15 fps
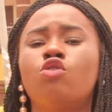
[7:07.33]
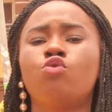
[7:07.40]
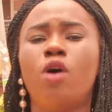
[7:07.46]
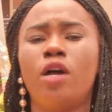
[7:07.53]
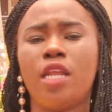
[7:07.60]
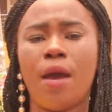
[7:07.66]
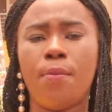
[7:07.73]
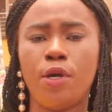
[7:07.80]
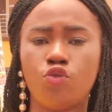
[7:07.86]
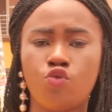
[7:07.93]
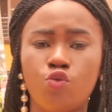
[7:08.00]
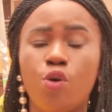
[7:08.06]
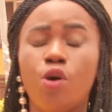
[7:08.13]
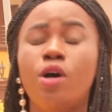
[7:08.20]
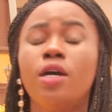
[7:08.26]
No, the
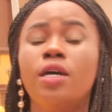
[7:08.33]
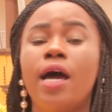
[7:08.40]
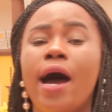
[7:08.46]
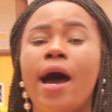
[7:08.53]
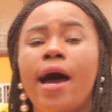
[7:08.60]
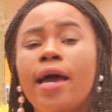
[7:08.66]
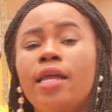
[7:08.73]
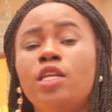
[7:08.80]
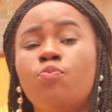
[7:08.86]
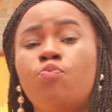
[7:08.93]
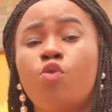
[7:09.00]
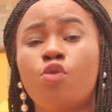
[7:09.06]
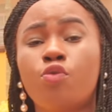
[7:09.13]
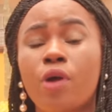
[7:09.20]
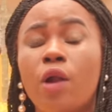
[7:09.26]
abattoir. And the
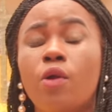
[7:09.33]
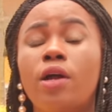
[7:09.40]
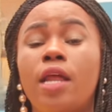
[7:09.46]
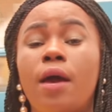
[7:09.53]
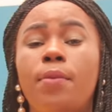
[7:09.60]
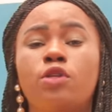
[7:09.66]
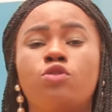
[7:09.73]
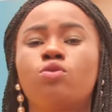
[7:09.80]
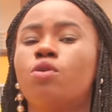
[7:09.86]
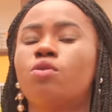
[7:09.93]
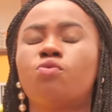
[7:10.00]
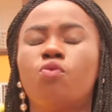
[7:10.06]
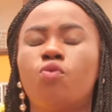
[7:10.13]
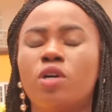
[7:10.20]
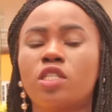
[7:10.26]
poor crowd, the abattoir.
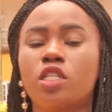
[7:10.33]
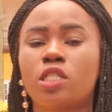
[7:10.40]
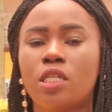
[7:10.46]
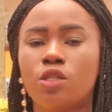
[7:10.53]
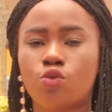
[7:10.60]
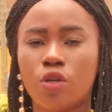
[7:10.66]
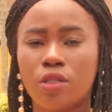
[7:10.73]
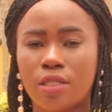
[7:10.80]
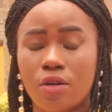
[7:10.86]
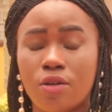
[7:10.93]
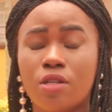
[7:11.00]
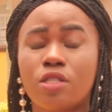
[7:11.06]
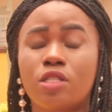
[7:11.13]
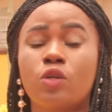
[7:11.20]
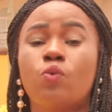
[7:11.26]
Was it 2020 or
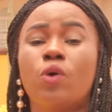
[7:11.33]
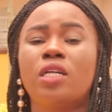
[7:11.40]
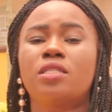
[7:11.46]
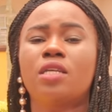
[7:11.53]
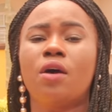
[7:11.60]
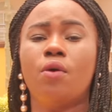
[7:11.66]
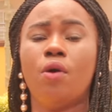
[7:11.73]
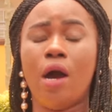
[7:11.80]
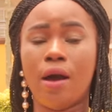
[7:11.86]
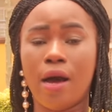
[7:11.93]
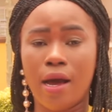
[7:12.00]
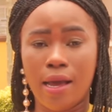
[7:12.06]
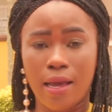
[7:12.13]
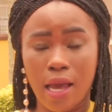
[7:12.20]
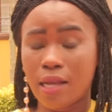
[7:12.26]
anything?
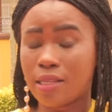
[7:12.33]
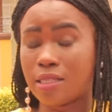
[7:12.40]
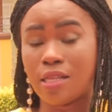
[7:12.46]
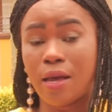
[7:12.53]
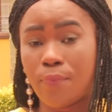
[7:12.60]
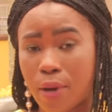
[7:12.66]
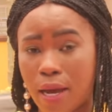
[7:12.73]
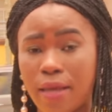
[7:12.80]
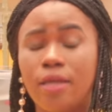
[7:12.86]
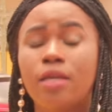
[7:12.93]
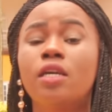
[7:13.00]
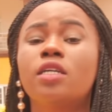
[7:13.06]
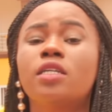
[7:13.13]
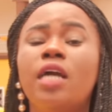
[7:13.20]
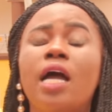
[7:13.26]
I just a pie.
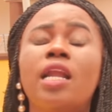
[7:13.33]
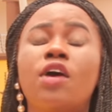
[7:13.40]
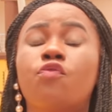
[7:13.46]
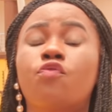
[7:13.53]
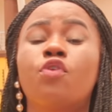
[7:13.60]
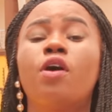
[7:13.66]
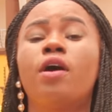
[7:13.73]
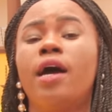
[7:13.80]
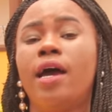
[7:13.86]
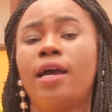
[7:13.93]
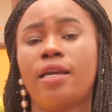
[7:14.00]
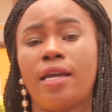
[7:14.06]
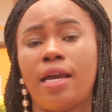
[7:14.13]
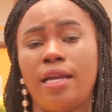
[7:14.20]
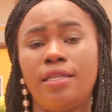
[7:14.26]
Gunner for
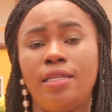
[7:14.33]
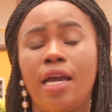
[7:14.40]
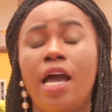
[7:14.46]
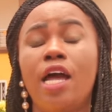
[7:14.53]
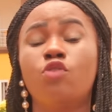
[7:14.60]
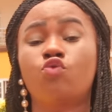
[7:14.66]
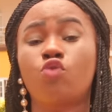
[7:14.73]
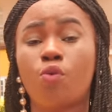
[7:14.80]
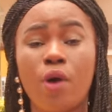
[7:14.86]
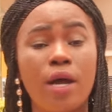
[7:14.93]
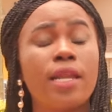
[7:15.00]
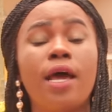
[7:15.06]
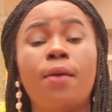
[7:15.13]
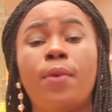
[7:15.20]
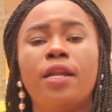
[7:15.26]
Agicadia and
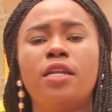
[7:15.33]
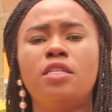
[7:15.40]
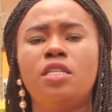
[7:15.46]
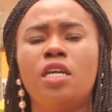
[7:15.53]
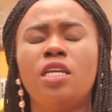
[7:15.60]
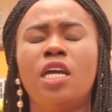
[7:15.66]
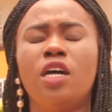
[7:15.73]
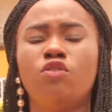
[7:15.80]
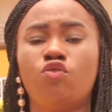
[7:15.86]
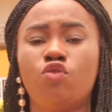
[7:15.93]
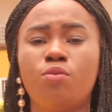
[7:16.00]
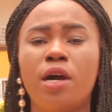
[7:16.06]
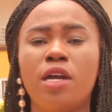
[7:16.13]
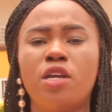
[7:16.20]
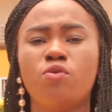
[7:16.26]
Tokana Banadia, and
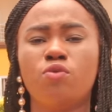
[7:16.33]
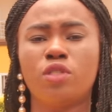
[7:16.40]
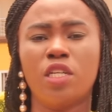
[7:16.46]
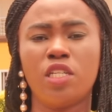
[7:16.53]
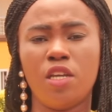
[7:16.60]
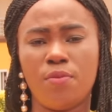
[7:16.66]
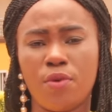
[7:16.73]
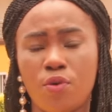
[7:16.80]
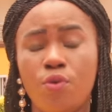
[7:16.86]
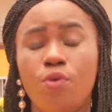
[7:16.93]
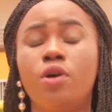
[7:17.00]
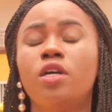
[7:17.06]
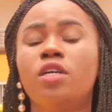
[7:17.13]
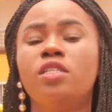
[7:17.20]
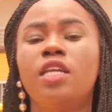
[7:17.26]
so my young Musa Diabaco.
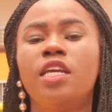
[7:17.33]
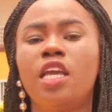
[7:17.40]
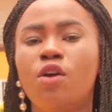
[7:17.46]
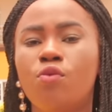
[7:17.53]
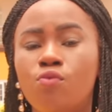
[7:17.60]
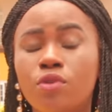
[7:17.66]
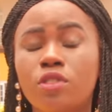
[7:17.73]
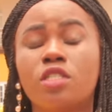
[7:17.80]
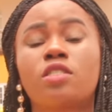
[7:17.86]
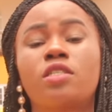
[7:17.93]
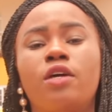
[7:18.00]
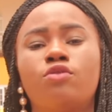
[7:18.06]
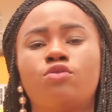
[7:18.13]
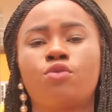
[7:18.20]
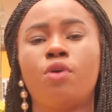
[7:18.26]
The young Musa
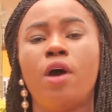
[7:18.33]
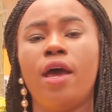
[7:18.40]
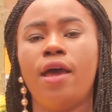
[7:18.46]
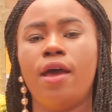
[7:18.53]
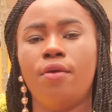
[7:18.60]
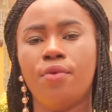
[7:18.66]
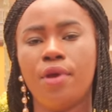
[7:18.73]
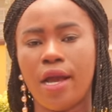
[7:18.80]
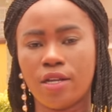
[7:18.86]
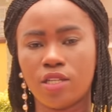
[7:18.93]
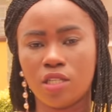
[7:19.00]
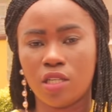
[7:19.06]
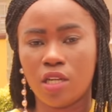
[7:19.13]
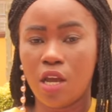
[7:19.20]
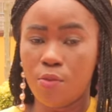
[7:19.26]
stands so a
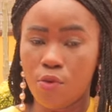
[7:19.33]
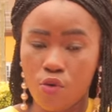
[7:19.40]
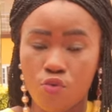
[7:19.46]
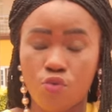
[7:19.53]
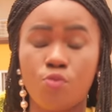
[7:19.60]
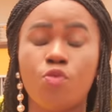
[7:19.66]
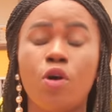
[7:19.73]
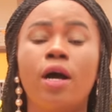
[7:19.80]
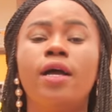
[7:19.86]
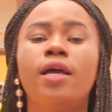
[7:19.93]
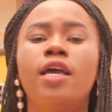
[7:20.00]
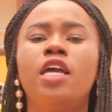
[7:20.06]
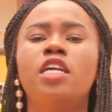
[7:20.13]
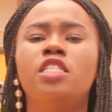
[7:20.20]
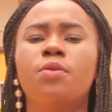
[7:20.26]
reaction, a bokuma.
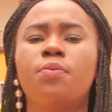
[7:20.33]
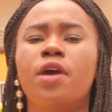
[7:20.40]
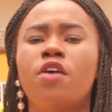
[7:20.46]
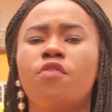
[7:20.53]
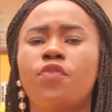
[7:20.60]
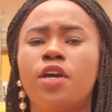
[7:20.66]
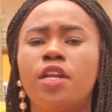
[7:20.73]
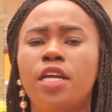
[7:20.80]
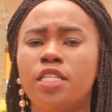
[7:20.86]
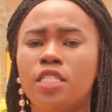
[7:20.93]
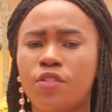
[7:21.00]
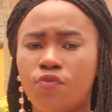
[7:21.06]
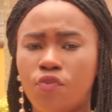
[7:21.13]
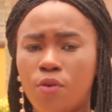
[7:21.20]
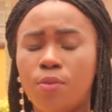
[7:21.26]
It's a bare
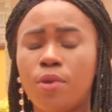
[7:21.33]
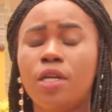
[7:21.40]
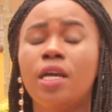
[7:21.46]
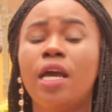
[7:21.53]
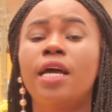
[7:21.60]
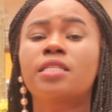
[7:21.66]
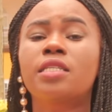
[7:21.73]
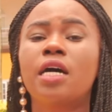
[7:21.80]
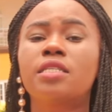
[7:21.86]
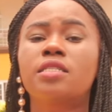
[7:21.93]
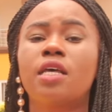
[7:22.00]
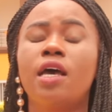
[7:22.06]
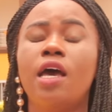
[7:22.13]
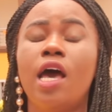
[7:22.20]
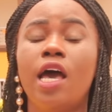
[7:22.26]
financy form. As I
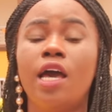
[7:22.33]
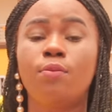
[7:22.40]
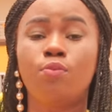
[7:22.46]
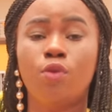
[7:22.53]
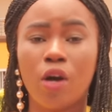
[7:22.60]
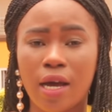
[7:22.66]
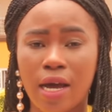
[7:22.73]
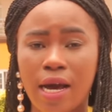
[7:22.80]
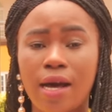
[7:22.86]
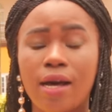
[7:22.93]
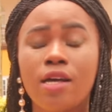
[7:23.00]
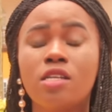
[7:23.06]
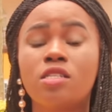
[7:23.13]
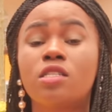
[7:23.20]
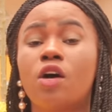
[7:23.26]
say, a
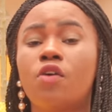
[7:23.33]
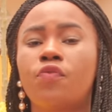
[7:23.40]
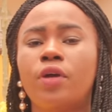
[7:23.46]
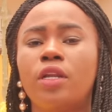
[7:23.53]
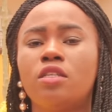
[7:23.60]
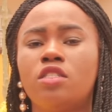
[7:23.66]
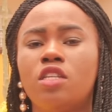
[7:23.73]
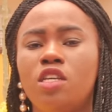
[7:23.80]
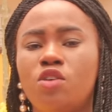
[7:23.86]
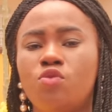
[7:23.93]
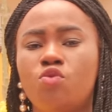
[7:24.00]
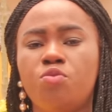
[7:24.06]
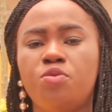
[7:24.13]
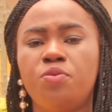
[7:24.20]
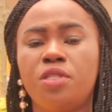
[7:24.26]
blogger, the fellas, the
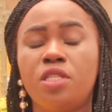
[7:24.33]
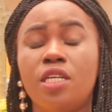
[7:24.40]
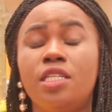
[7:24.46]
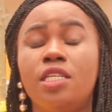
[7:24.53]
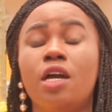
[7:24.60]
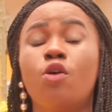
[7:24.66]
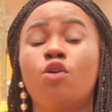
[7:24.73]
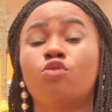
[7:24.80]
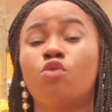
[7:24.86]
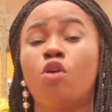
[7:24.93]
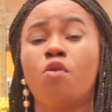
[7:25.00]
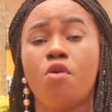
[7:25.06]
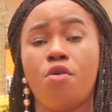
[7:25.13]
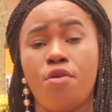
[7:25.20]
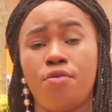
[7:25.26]
young be said here, or no
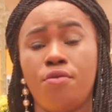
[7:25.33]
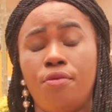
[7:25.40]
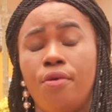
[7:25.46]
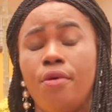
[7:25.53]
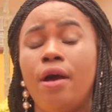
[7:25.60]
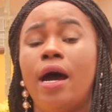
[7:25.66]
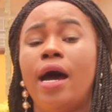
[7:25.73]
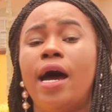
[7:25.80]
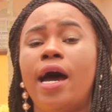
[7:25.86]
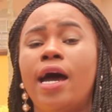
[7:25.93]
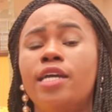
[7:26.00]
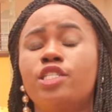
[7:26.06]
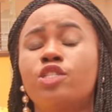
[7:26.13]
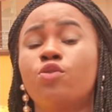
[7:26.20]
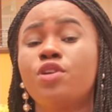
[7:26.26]
one honour.
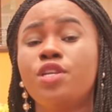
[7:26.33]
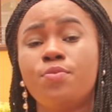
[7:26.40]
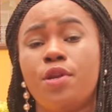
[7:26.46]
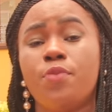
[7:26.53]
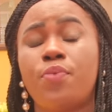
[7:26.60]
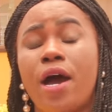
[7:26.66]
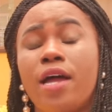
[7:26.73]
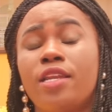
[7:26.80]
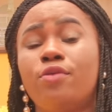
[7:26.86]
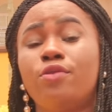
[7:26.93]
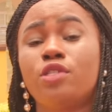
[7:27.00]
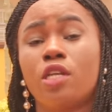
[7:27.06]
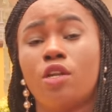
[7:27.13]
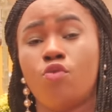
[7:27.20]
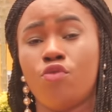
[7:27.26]
I so only reply the
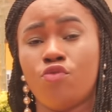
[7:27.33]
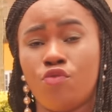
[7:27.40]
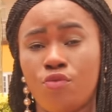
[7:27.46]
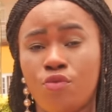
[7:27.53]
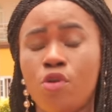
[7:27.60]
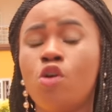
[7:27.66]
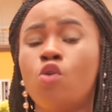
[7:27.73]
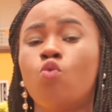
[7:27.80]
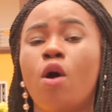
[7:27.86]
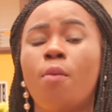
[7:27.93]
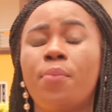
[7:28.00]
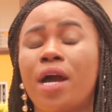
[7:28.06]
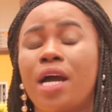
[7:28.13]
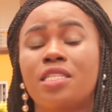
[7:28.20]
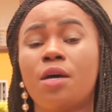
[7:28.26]
ones and a hojo.
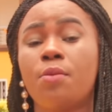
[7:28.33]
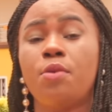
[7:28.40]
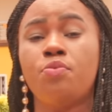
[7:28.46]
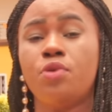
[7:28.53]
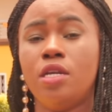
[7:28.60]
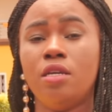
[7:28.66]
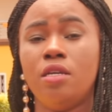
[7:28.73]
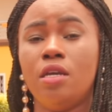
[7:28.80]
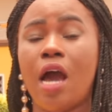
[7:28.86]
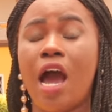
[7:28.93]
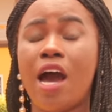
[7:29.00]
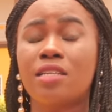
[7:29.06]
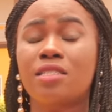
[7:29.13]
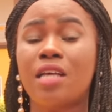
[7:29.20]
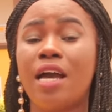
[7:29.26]
One beggar's a baby.
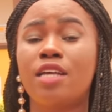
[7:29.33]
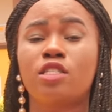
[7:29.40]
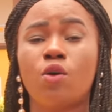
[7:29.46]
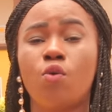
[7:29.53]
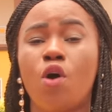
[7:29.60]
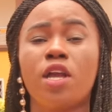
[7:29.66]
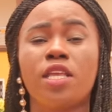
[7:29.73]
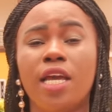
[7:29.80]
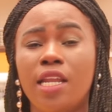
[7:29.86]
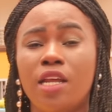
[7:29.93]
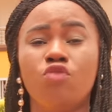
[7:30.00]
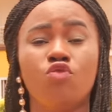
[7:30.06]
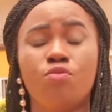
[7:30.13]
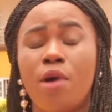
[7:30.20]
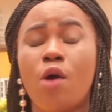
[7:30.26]
As I saw one yen
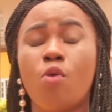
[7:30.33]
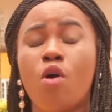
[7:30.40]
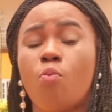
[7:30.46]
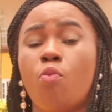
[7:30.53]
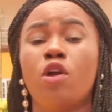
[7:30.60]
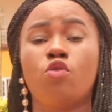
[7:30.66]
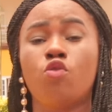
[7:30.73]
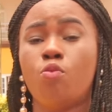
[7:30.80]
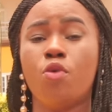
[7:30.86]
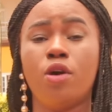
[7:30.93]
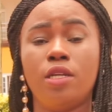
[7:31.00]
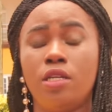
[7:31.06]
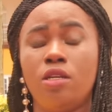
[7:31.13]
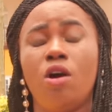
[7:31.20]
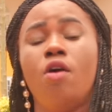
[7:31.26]
and do my one born
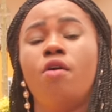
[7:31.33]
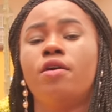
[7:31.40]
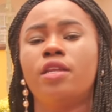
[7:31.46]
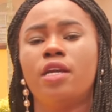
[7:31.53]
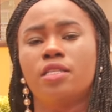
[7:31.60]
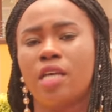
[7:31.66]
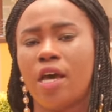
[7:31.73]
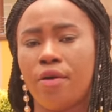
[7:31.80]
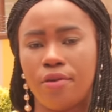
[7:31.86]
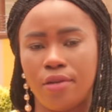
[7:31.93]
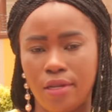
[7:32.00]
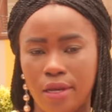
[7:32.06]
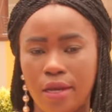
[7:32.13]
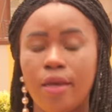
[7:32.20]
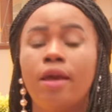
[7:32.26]
woman, only as I on
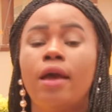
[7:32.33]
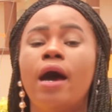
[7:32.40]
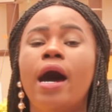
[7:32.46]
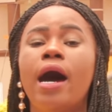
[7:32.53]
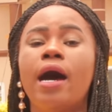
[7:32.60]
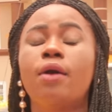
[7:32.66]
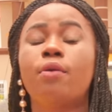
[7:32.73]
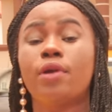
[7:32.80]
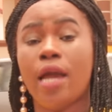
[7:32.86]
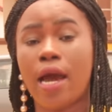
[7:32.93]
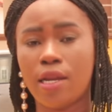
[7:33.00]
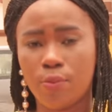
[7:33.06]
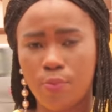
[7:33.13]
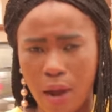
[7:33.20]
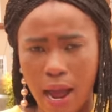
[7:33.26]
dear. I will
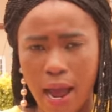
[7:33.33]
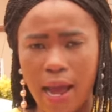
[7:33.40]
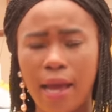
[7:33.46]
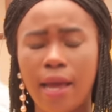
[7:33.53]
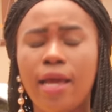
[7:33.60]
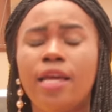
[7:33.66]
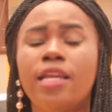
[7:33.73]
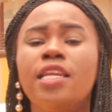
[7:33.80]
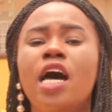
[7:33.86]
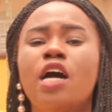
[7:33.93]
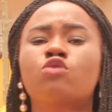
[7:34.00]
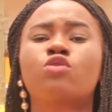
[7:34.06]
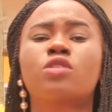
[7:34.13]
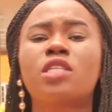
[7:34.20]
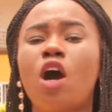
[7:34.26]
yard the pie.
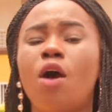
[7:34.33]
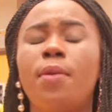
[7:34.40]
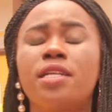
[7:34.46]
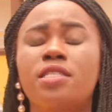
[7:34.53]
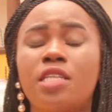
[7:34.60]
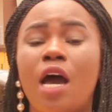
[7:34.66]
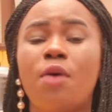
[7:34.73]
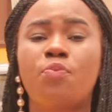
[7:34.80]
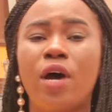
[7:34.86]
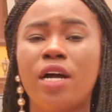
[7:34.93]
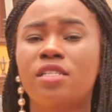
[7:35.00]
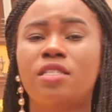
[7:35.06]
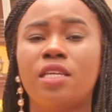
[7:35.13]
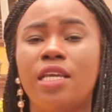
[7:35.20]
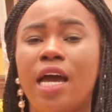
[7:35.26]
Now, so saw Betty, a
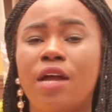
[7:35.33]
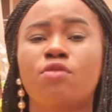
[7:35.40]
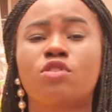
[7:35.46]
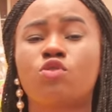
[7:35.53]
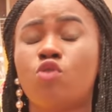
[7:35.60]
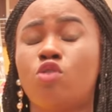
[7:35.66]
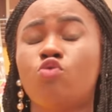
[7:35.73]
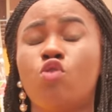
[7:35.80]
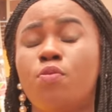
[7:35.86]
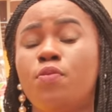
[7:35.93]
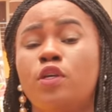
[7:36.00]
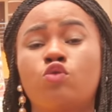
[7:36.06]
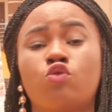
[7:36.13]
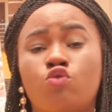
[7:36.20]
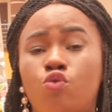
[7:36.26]
bright Tiano, so a new
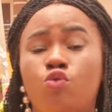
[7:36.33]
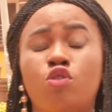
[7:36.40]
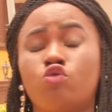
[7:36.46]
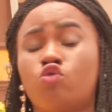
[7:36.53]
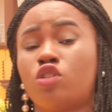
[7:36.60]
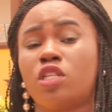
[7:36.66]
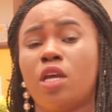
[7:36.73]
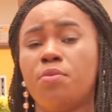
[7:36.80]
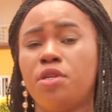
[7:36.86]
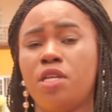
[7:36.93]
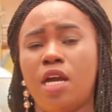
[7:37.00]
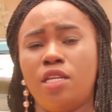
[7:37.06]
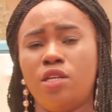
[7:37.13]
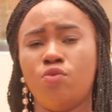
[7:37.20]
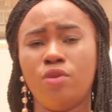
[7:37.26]
bit to two on social
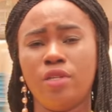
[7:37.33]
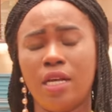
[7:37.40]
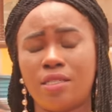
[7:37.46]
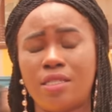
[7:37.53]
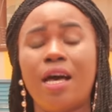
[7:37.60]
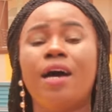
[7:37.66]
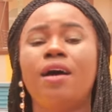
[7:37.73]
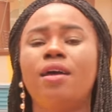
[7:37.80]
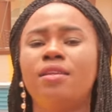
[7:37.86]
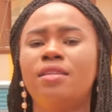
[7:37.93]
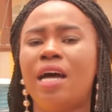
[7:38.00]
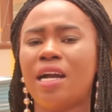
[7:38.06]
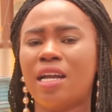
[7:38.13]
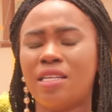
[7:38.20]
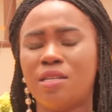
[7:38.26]
media, the wound us.
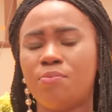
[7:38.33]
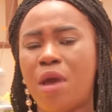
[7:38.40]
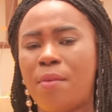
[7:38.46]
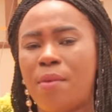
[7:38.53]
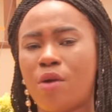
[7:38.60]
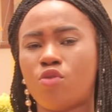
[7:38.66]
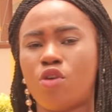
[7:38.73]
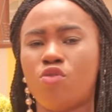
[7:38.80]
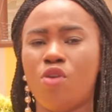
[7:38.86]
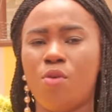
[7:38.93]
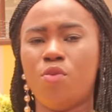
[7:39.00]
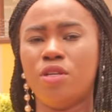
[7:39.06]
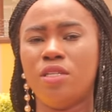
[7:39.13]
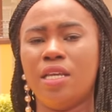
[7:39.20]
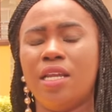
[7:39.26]
Now, get the mamma for no
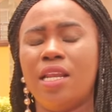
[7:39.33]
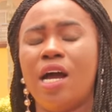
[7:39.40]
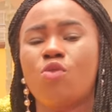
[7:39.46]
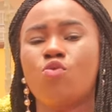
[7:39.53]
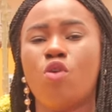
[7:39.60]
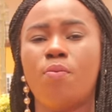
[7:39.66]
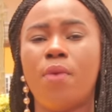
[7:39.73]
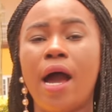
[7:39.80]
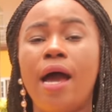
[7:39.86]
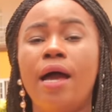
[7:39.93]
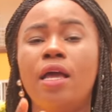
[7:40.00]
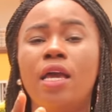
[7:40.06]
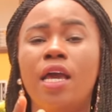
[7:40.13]
money, and uncle by.